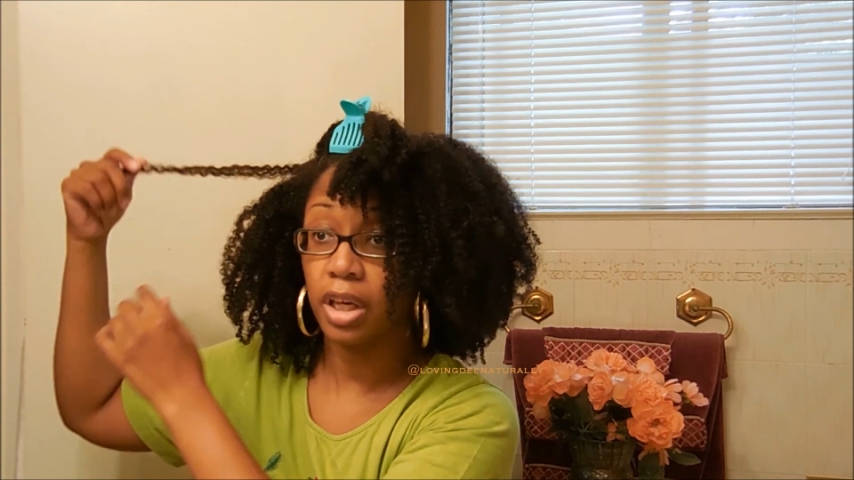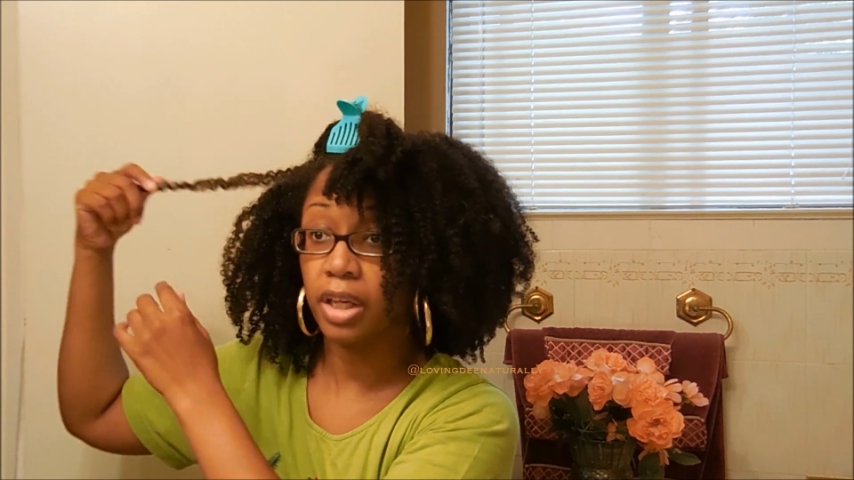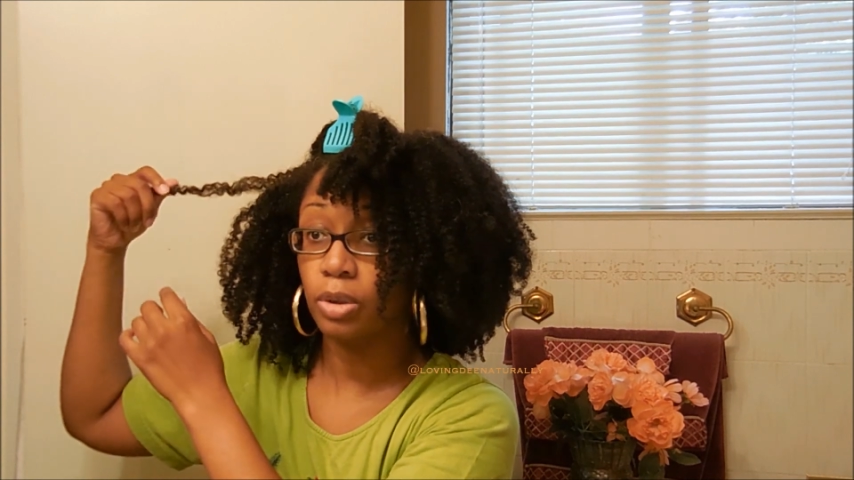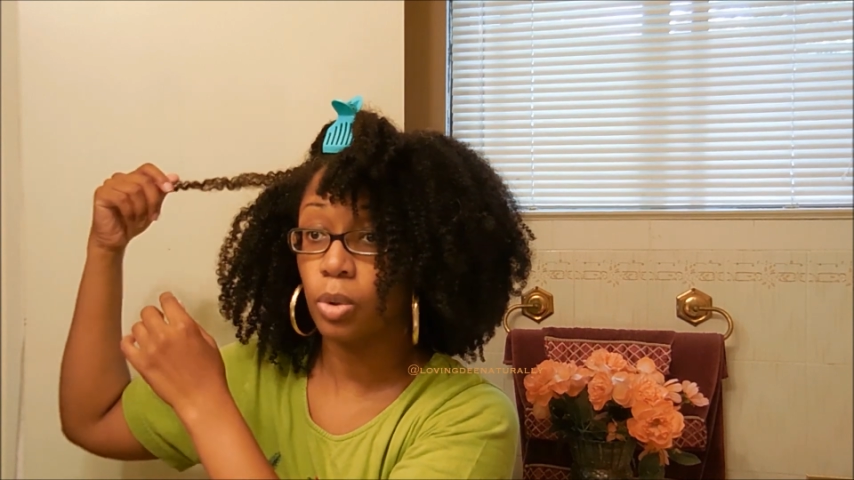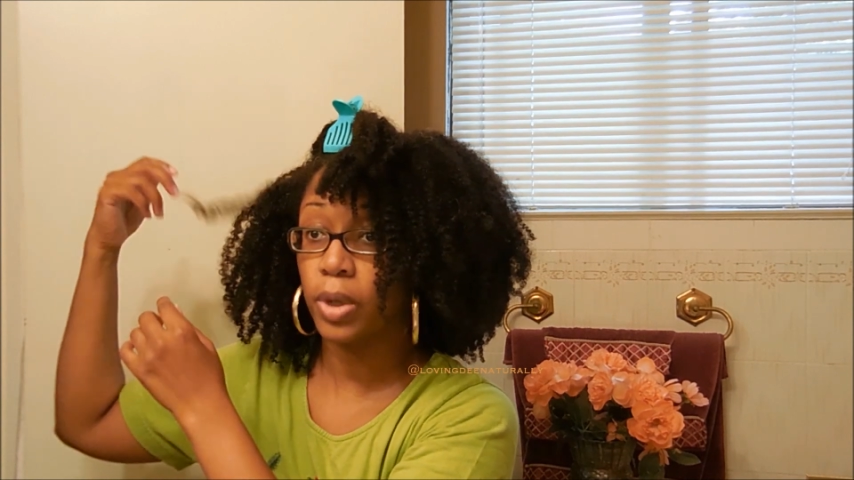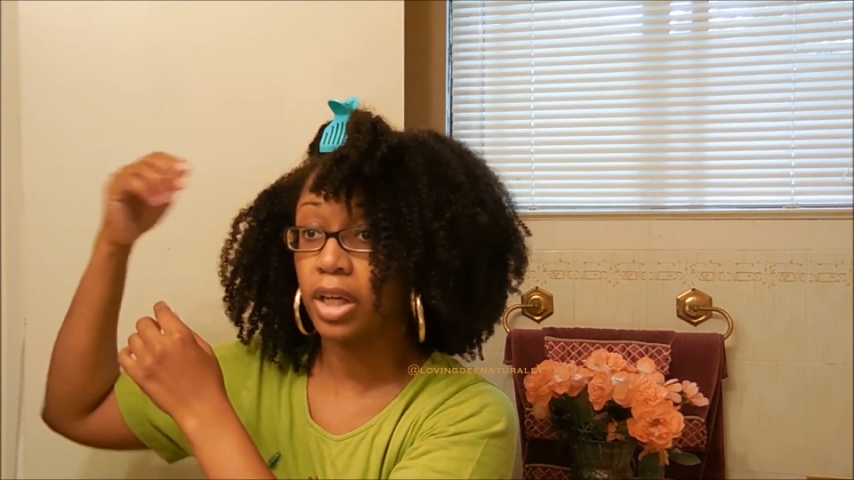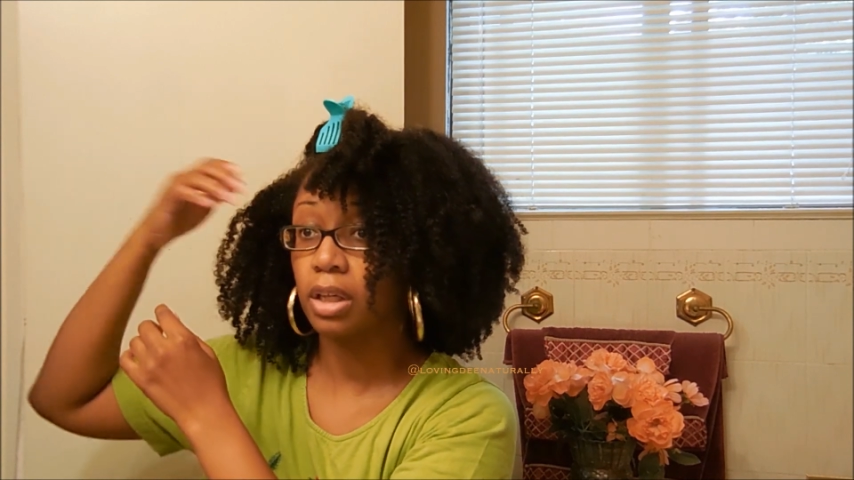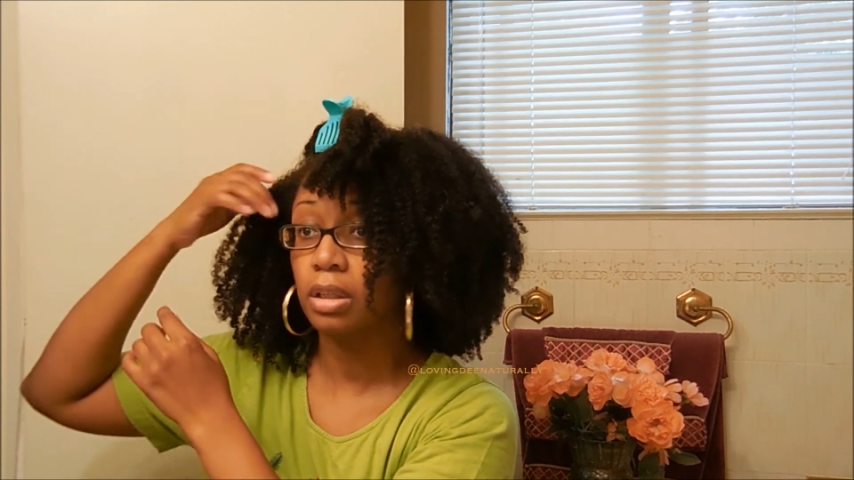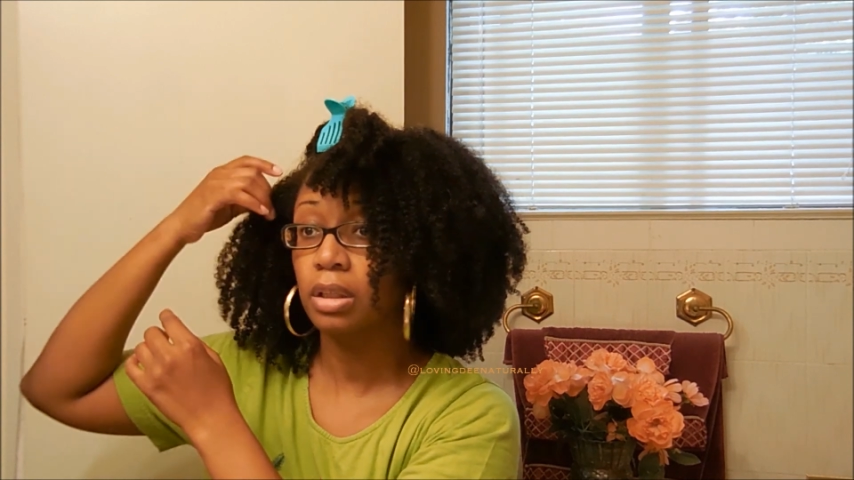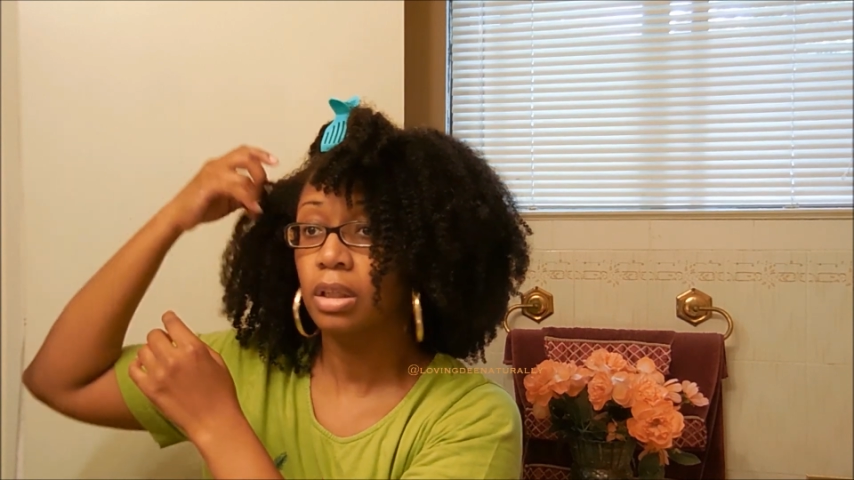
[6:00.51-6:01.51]
and quick
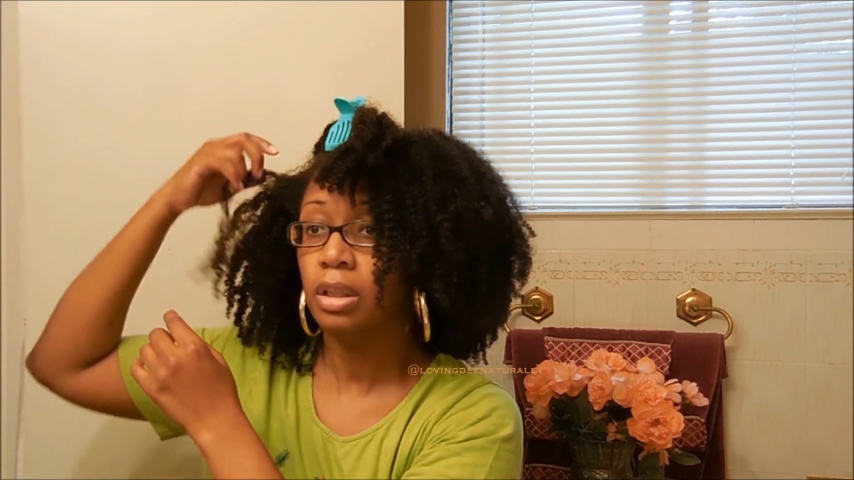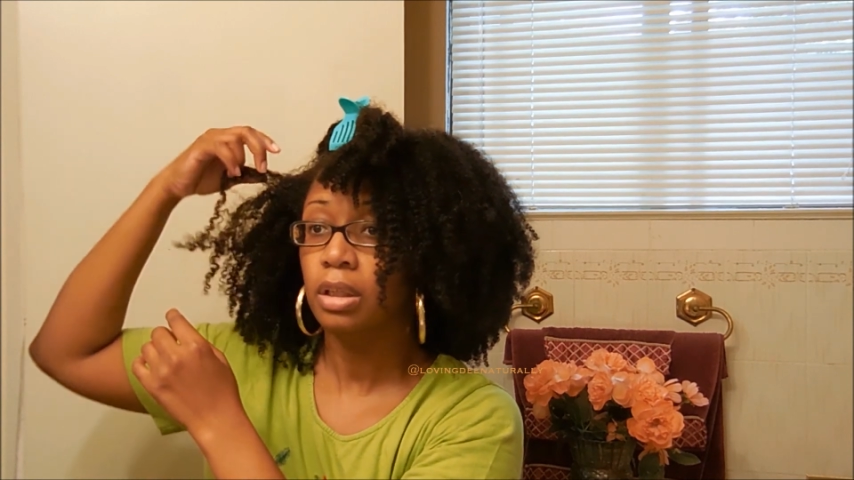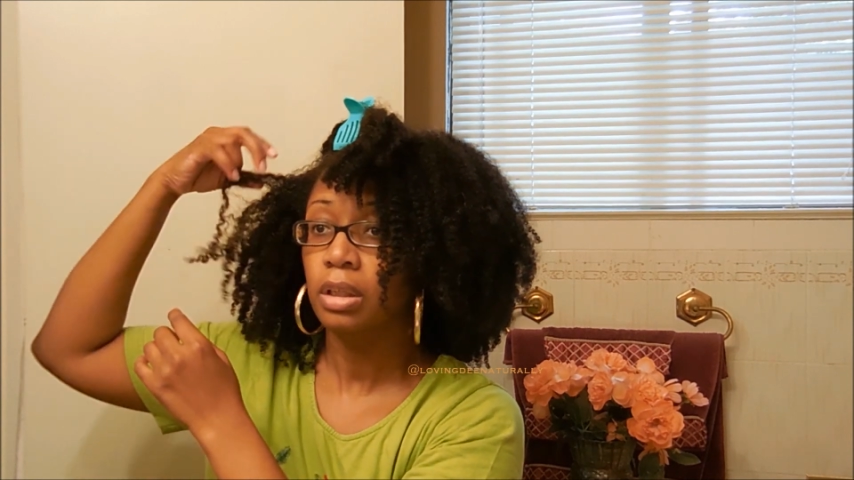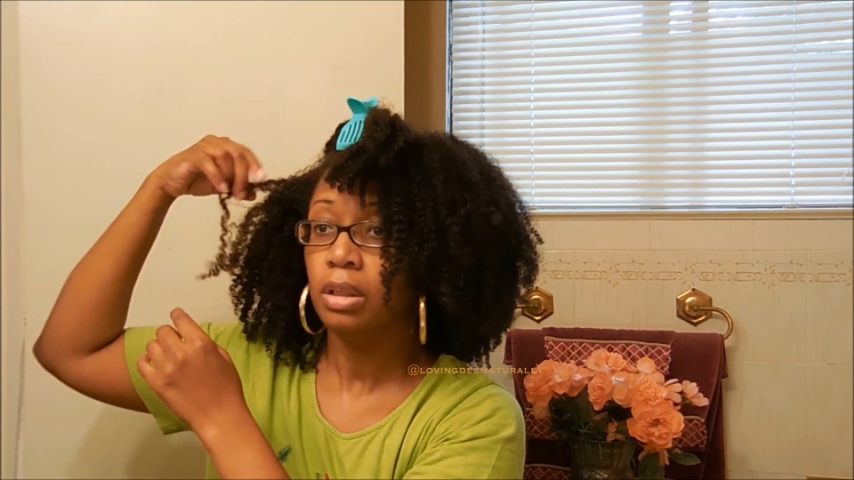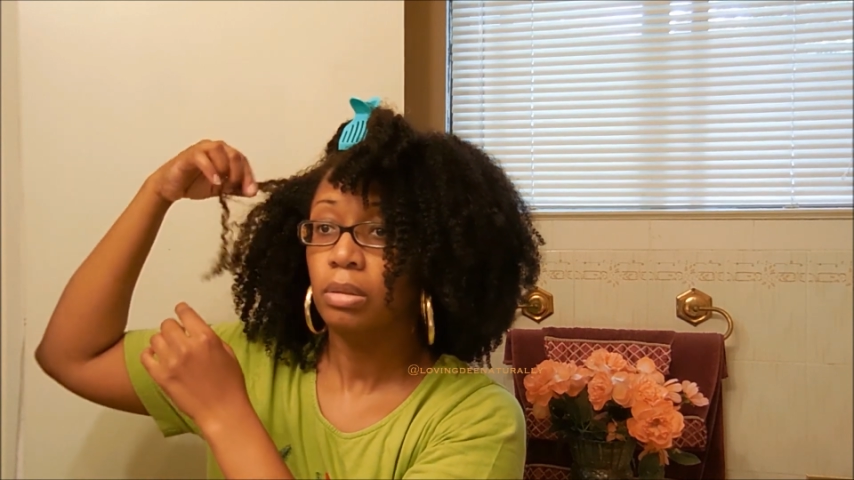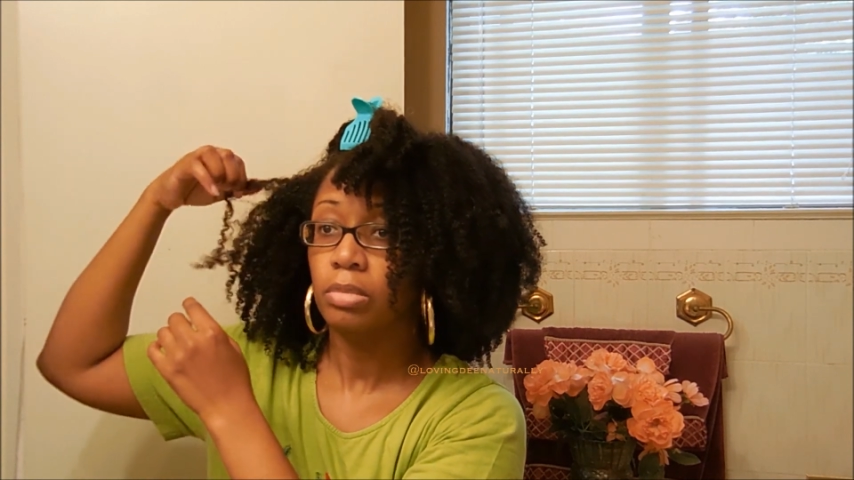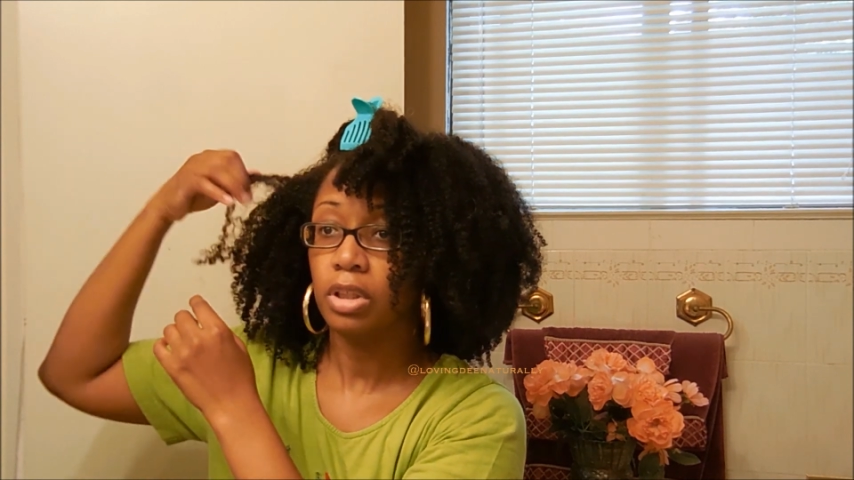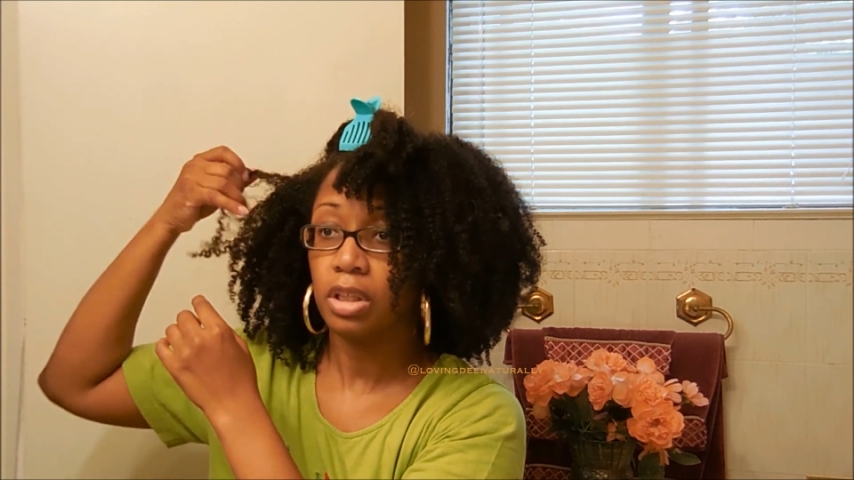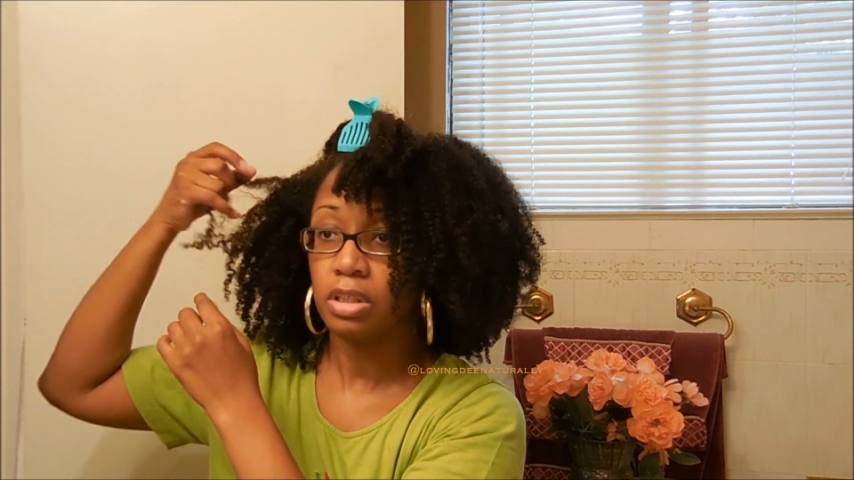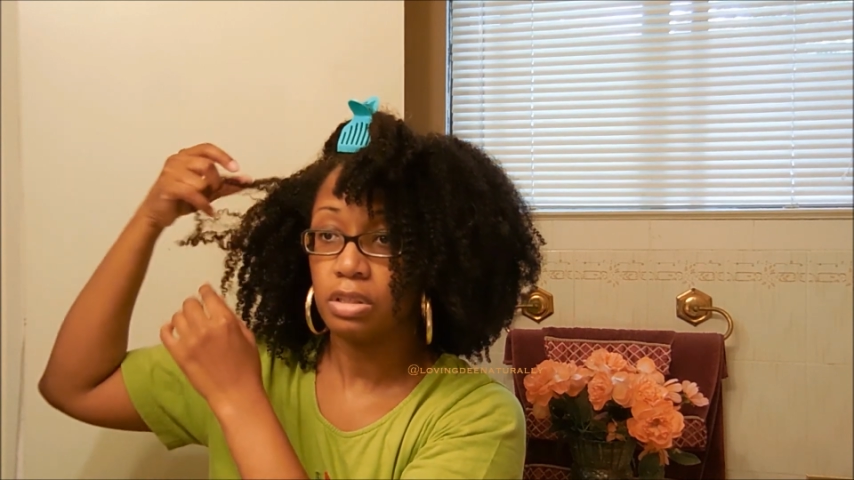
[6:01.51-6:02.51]

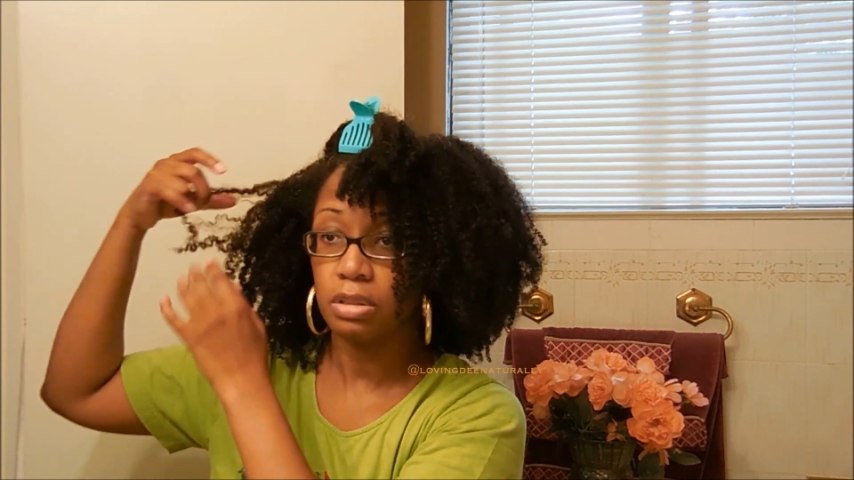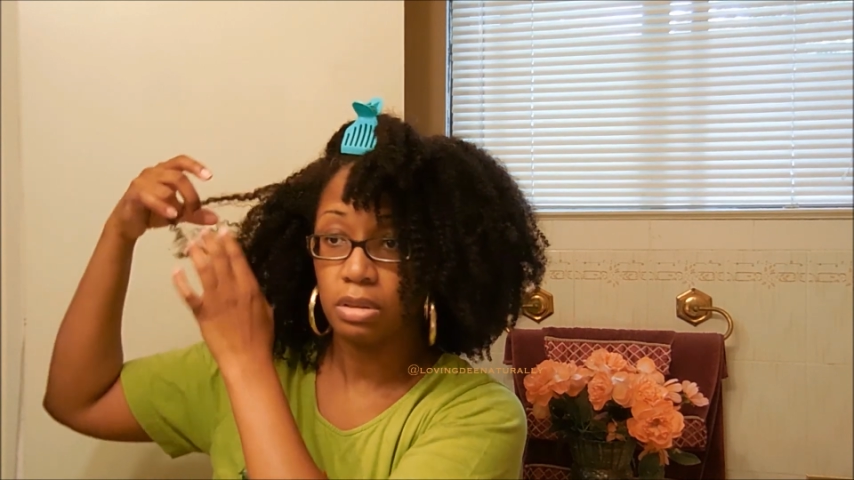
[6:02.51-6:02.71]
because